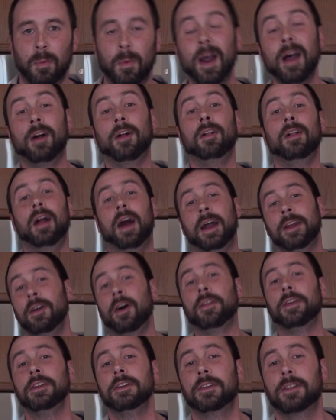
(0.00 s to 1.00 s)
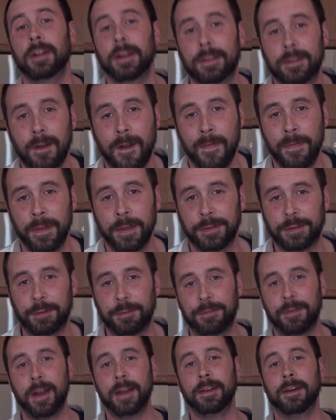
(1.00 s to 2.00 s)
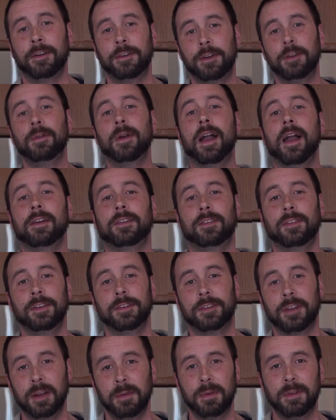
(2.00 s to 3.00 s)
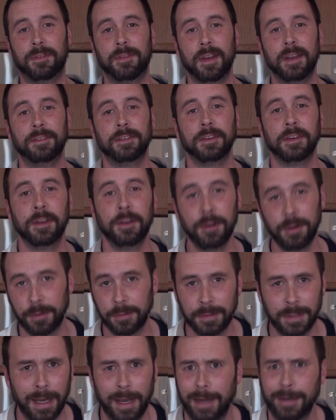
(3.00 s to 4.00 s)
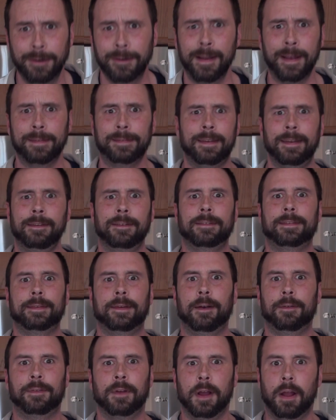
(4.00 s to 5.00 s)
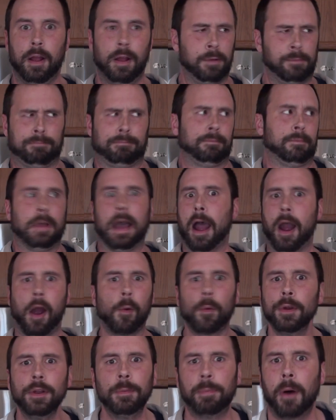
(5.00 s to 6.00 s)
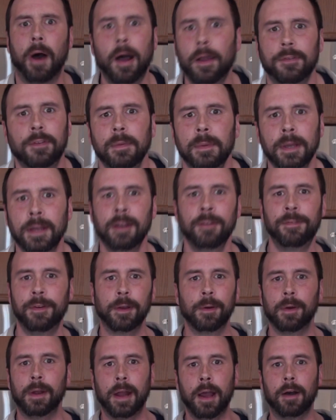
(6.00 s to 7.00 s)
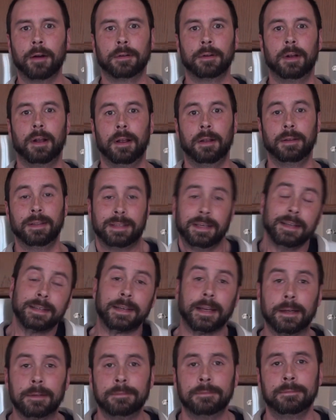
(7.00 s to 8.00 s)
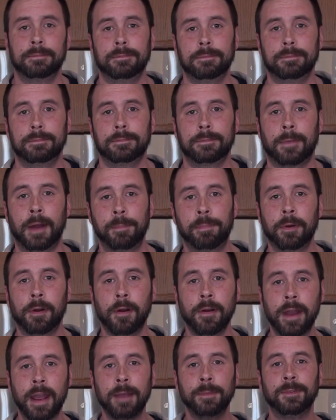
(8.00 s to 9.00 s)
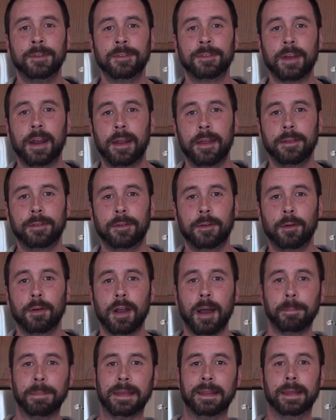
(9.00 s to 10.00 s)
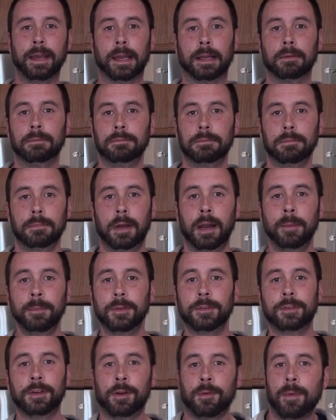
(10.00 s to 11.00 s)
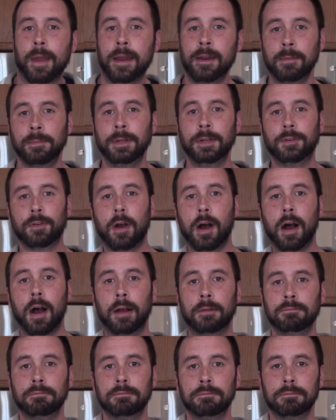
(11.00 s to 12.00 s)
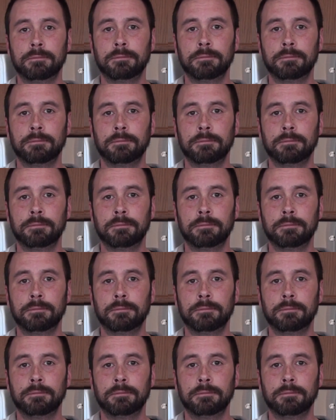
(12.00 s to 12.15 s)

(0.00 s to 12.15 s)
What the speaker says: Well, I know that you clicked on this to find out who actually is going to be facing who, and you're asking yourself, how are you possibly going to figure it out? It's easy. I put our names inside of this little cuppy thing, and I'm just going to randomly draw